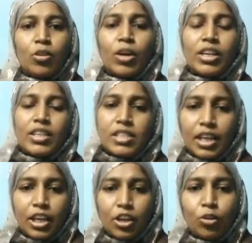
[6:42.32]
What is
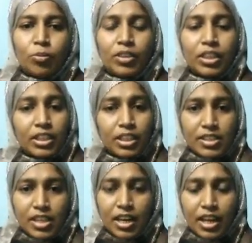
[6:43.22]
3 cube? 3
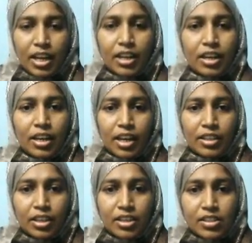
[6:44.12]
3s are 9,
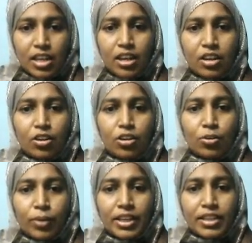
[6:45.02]
9 3s are
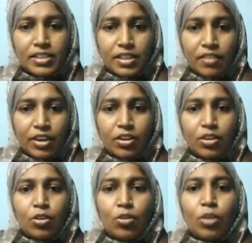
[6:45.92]
27.
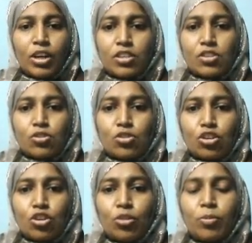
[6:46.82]
What is
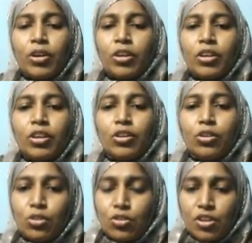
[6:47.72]
2 cube?
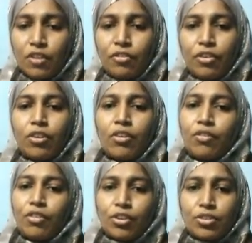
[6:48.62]
2 2s are 4,
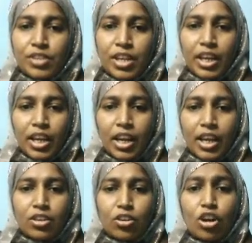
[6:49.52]
4 2s are
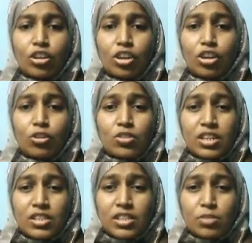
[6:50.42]
8. Not 3 2s
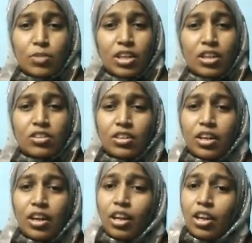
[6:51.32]
are 6, my dear
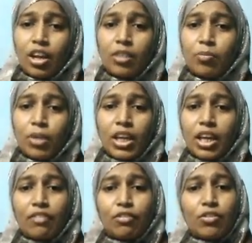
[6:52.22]
children. Again be
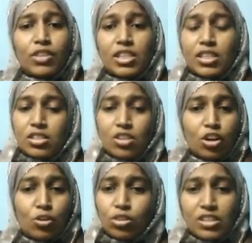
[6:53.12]
careful with this.
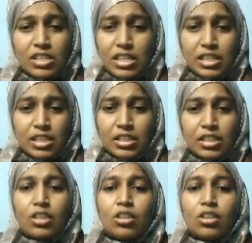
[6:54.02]
Not 2 3s are 6.